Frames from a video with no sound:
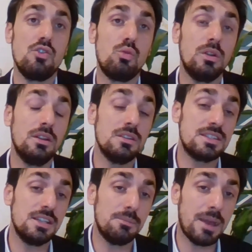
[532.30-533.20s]
you will
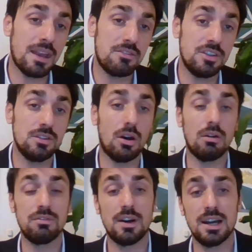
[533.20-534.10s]
still benefit
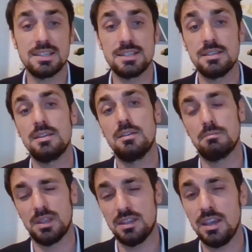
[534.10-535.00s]
of us
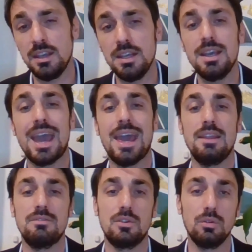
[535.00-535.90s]
maintaining
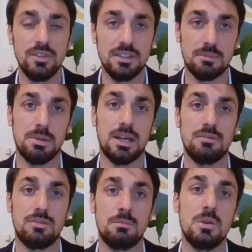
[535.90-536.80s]
and evolving the
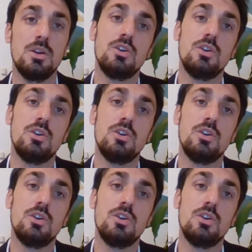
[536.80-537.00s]
platform.